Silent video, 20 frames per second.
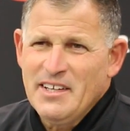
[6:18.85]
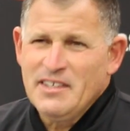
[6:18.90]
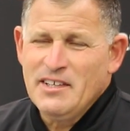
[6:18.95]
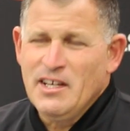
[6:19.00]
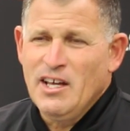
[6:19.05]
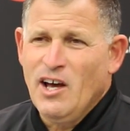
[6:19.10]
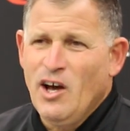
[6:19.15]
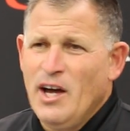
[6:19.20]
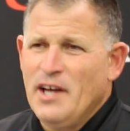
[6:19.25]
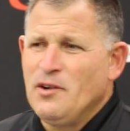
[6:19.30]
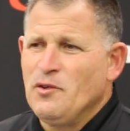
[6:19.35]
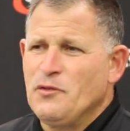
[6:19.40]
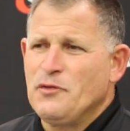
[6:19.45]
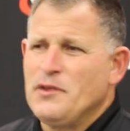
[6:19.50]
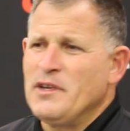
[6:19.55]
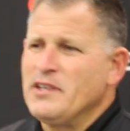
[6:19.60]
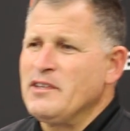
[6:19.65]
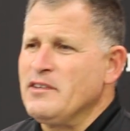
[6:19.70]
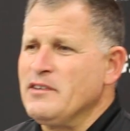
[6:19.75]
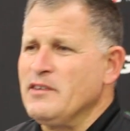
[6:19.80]
No, I don't
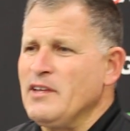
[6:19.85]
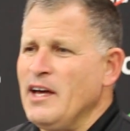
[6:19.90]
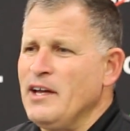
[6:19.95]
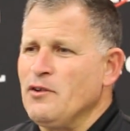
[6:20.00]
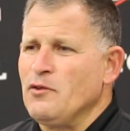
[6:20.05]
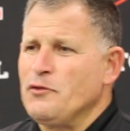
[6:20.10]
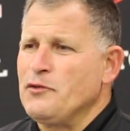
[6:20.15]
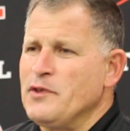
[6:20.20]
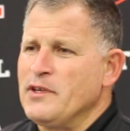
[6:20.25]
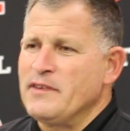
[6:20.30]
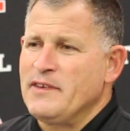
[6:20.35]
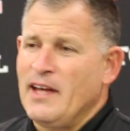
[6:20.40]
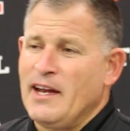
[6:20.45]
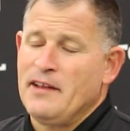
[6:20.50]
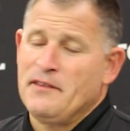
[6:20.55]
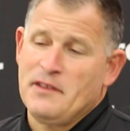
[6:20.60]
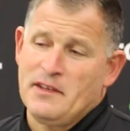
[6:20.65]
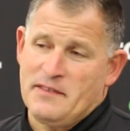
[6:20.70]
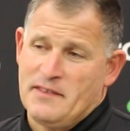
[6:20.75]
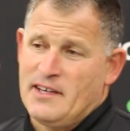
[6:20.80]
think that. I
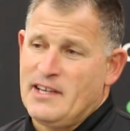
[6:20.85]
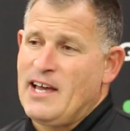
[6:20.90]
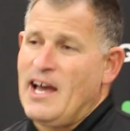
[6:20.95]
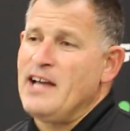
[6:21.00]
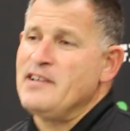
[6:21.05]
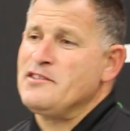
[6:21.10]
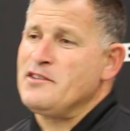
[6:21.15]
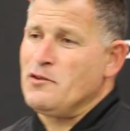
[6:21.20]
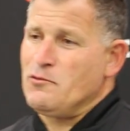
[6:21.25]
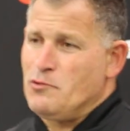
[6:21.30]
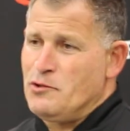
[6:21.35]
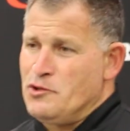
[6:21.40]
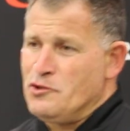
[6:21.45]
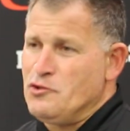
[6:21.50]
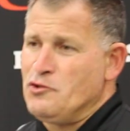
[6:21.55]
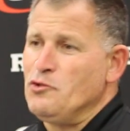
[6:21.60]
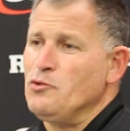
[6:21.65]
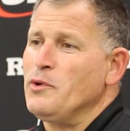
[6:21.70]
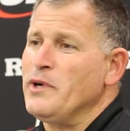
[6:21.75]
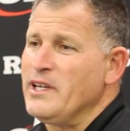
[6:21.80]
think the guys that were
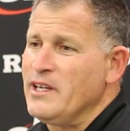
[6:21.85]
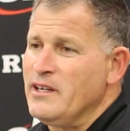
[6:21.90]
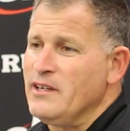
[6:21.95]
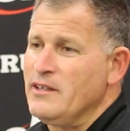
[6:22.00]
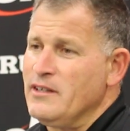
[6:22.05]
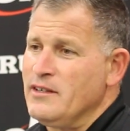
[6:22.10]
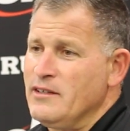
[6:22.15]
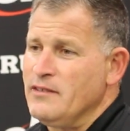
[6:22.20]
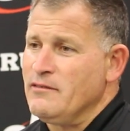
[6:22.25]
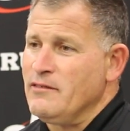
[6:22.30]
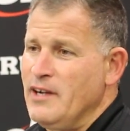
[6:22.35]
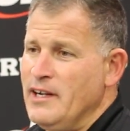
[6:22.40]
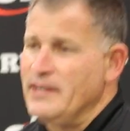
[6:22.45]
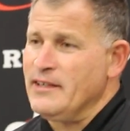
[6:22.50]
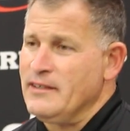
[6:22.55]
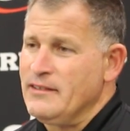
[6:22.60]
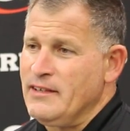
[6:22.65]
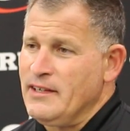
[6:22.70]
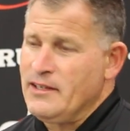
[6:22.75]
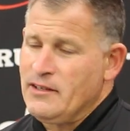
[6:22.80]
doing it, right?
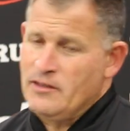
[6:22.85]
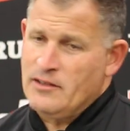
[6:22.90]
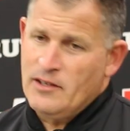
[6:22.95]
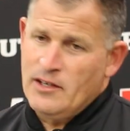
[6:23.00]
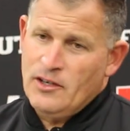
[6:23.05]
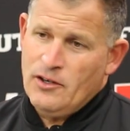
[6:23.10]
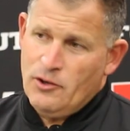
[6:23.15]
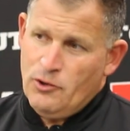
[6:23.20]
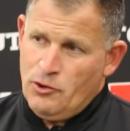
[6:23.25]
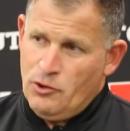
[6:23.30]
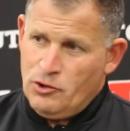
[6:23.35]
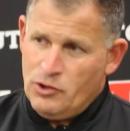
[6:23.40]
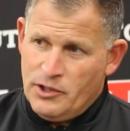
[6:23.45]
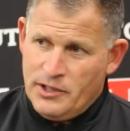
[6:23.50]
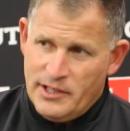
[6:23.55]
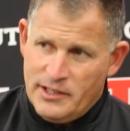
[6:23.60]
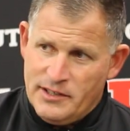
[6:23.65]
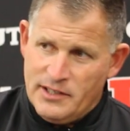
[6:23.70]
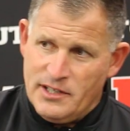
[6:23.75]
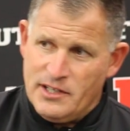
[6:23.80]
Like
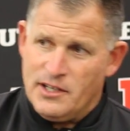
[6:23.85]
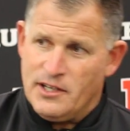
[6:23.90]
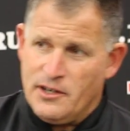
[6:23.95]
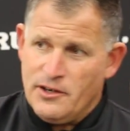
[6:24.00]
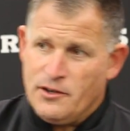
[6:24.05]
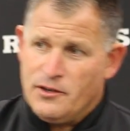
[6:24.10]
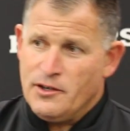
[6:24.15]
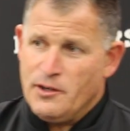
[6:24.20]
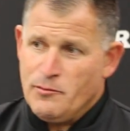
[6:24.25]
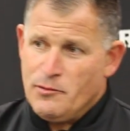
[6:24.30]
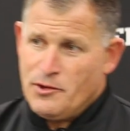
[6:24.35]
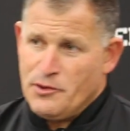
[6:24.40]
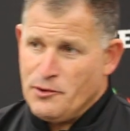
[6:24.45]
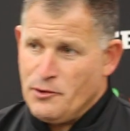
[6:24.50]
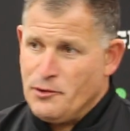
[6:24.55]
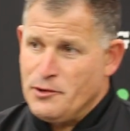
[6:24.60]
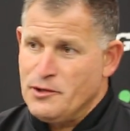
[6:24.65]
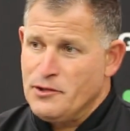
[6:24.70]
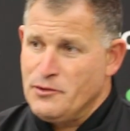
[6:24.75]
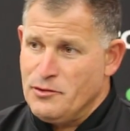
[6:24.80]
early in the year, number
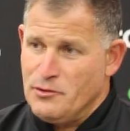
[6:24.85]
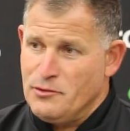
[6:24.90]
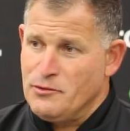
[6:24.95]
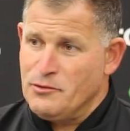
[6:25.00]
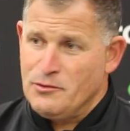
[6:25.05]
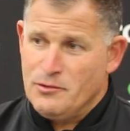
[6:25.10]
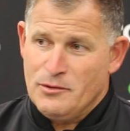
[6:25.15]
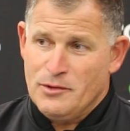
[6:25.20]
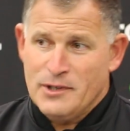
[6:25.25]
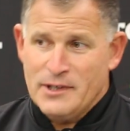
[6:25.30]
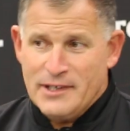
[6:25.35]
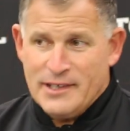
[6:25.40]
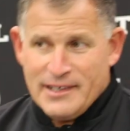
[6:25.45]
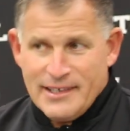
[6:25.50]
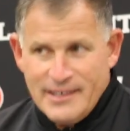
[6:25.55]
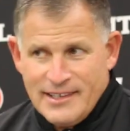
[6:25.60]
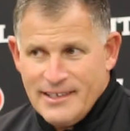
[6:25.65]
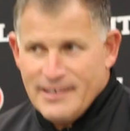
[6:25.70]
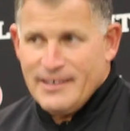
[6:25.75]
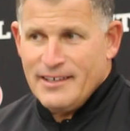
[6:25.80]
32,
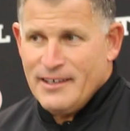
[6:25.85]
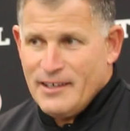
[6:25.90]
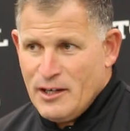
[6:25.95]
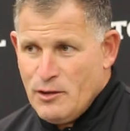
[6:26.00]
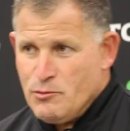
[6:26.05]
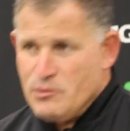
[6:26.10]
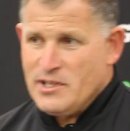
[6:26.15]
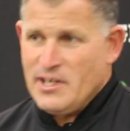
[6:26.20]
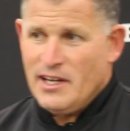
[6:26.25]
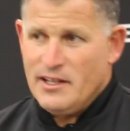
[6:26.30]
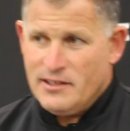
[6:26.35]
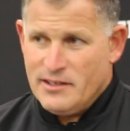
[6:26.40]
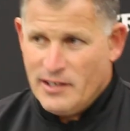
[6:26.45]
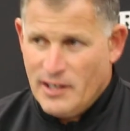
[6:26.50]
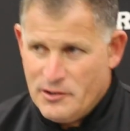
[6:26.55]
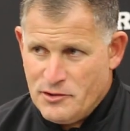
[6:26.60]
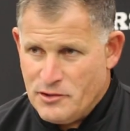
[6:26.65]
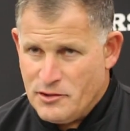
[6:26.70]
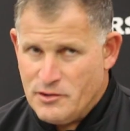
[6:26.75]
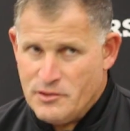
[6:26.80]
he was getting
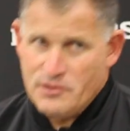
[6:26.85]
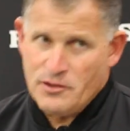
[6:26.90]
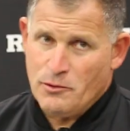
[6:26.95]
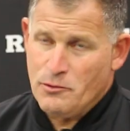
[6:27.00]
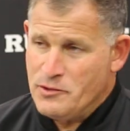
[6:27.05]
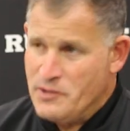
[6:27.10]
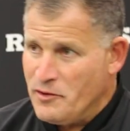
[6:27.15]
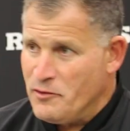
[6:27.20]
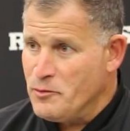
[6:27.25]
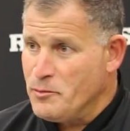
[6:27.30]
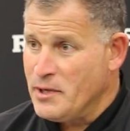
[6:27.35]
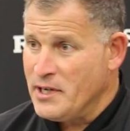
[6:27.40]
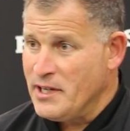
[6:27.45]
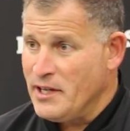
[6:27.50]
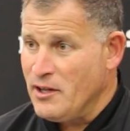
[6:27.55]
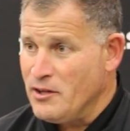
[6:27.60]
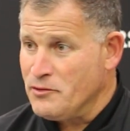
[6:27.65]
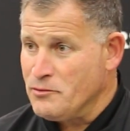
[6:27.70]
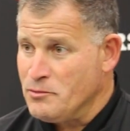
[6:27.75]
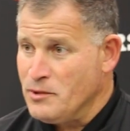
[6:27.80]
touches, so was everybody
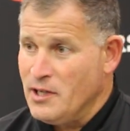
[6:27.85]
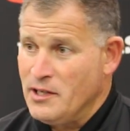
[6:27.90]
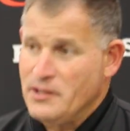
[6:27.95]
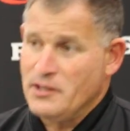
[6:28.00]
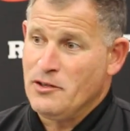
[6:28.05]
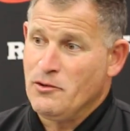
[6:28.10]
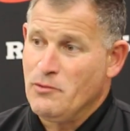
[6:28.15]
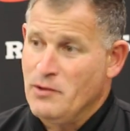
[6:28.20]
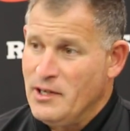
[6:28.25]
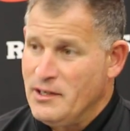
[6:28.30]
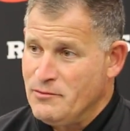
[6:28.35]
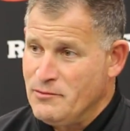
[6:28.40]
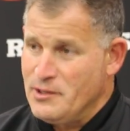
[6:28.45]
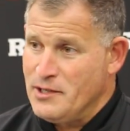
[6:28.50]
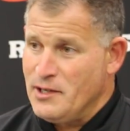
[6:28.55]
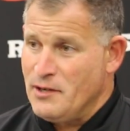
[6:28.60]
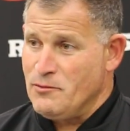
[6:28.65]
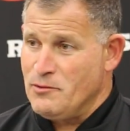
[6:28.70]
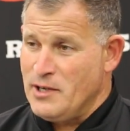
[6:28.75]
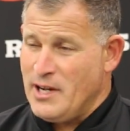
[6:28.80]
else. Well, you know what?
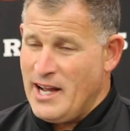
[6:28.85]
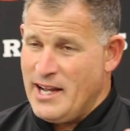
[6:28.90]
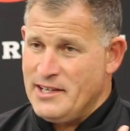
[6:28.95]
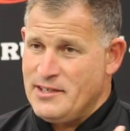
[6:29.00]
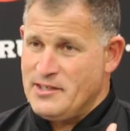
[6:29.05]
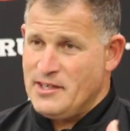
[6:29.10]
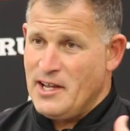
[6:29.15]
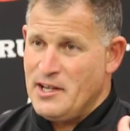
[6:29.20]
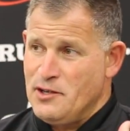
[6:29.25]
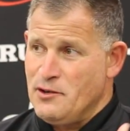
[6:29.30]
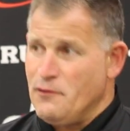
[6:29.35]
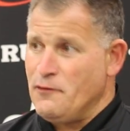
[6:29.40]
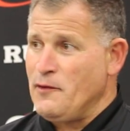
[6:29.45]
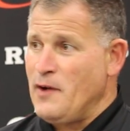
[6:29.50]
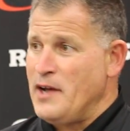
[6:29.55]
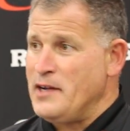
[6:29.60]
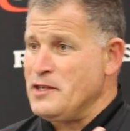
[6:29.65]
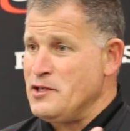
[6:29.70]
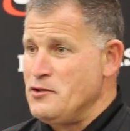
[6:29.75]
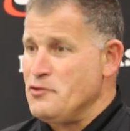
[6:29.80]
When I say you're
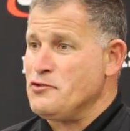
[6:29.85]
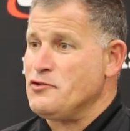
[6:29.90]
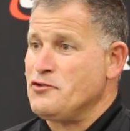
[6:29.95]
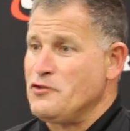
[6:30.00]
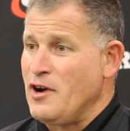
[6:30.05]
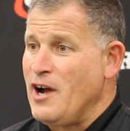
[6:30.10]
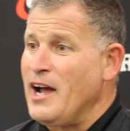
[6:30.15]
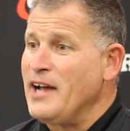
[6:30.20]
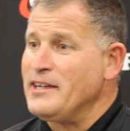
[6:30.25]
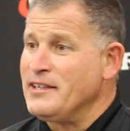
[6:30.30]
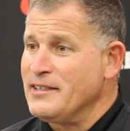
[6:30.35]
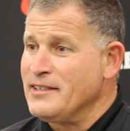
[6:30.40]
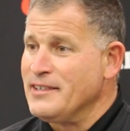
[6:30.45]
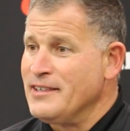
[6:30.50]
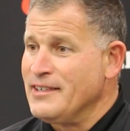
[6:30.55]
finding your stride,